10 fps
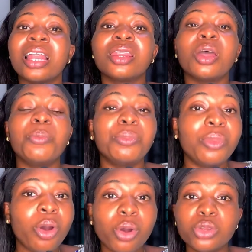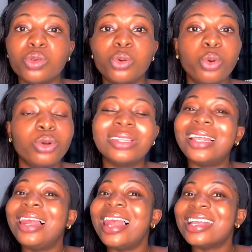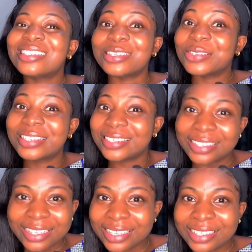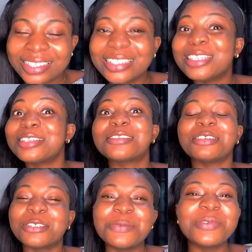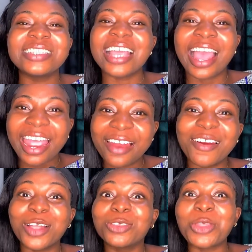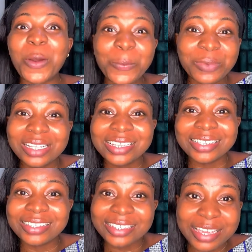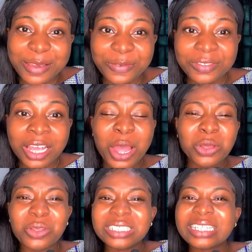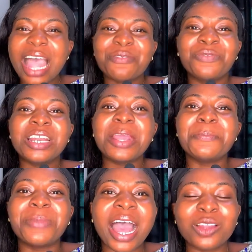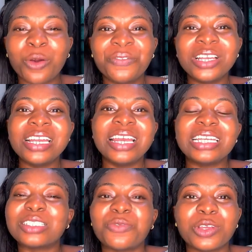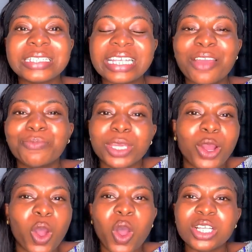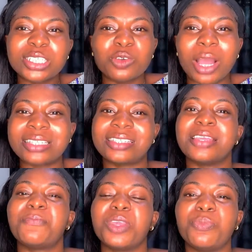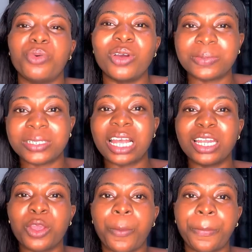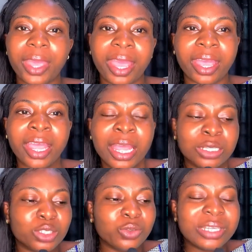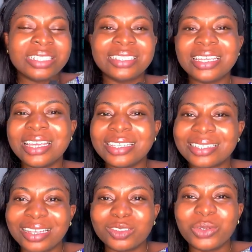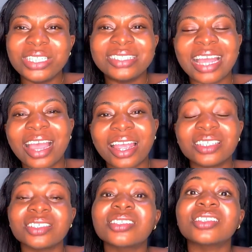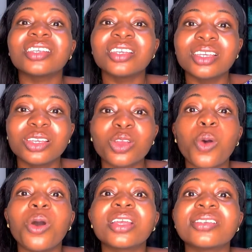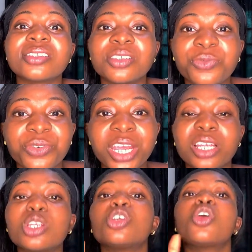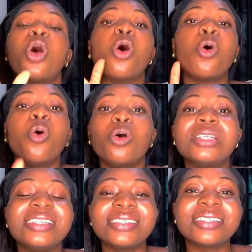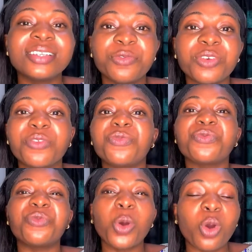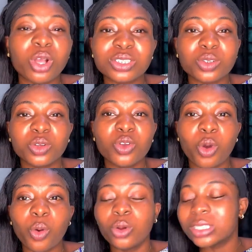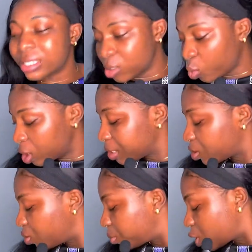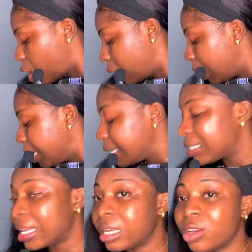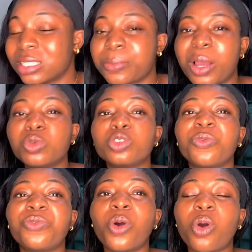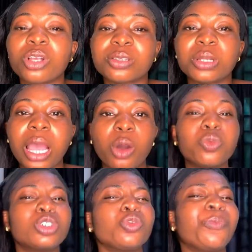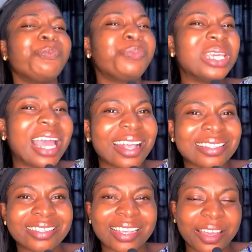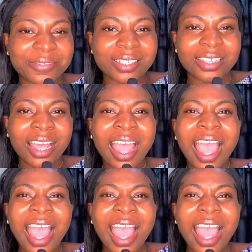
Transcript: the more you look, the less you see. See, this social media era, don't be deceived. Don't start feeling bad or feeling less of yourself because you are seeing people, especially your peer, doing this and doing that. See, your work is different. Your own is different. Focus on your own. This is what the scripture is telling us about. We should focus on our own. We should be ourselves.